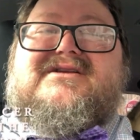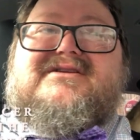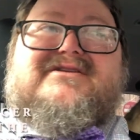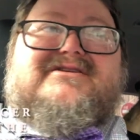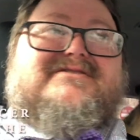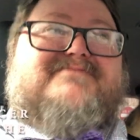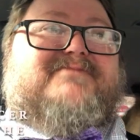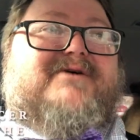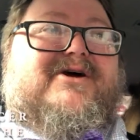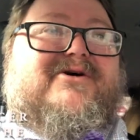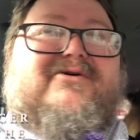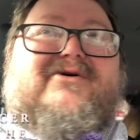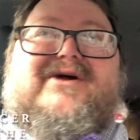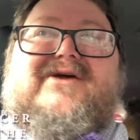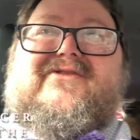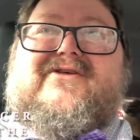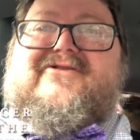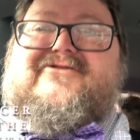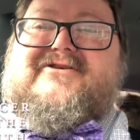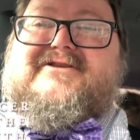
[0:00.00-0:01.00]

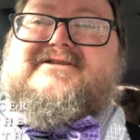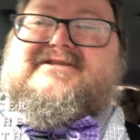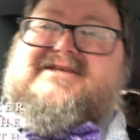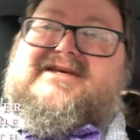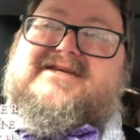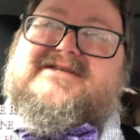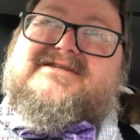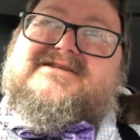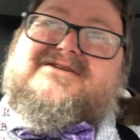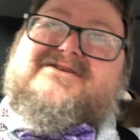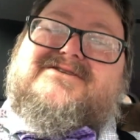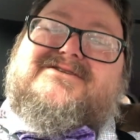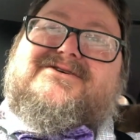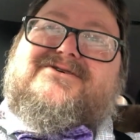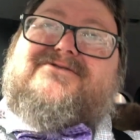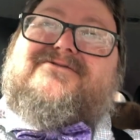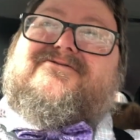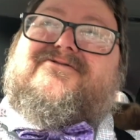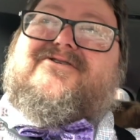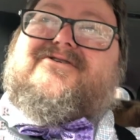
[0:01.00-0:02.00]
despairing that the season is
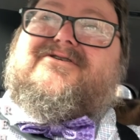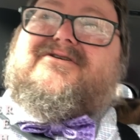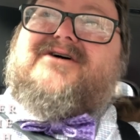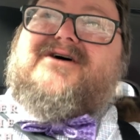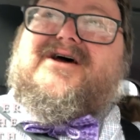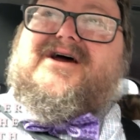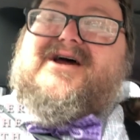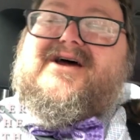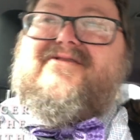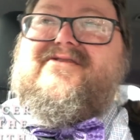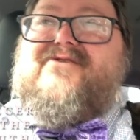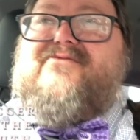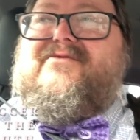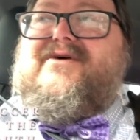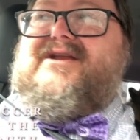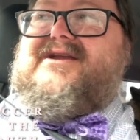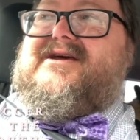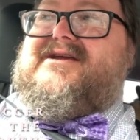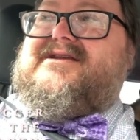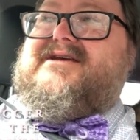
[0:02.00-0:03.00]
over and that
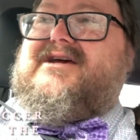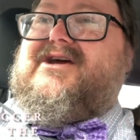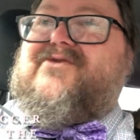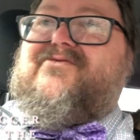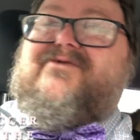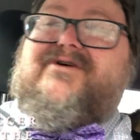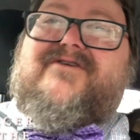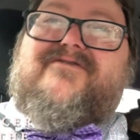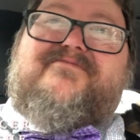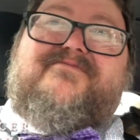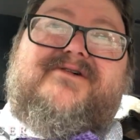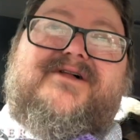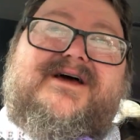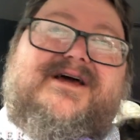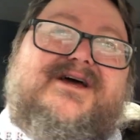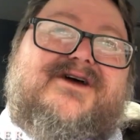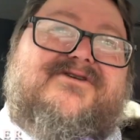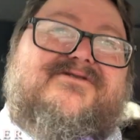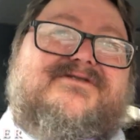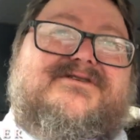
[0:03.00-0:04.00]
we need to get rid of
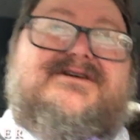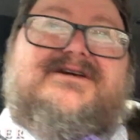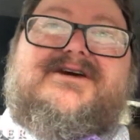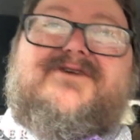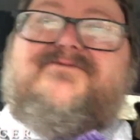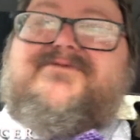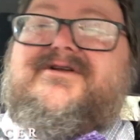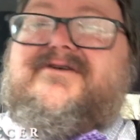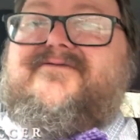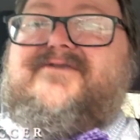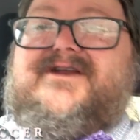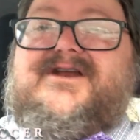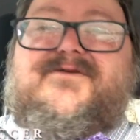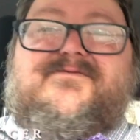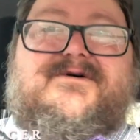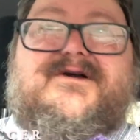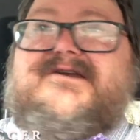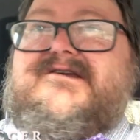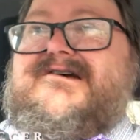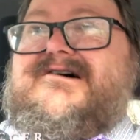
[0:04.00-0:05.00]
players and get rid of
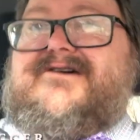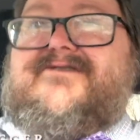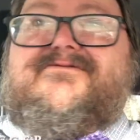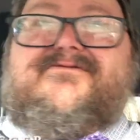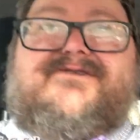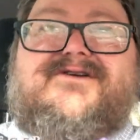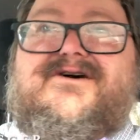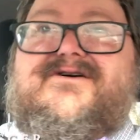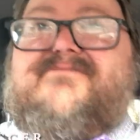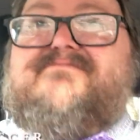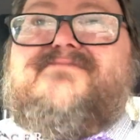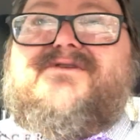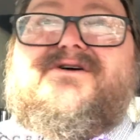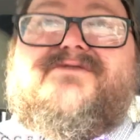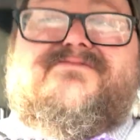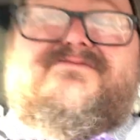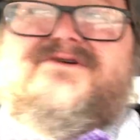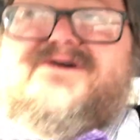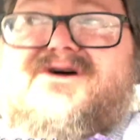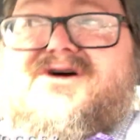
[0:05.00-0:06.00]
anyone. No. But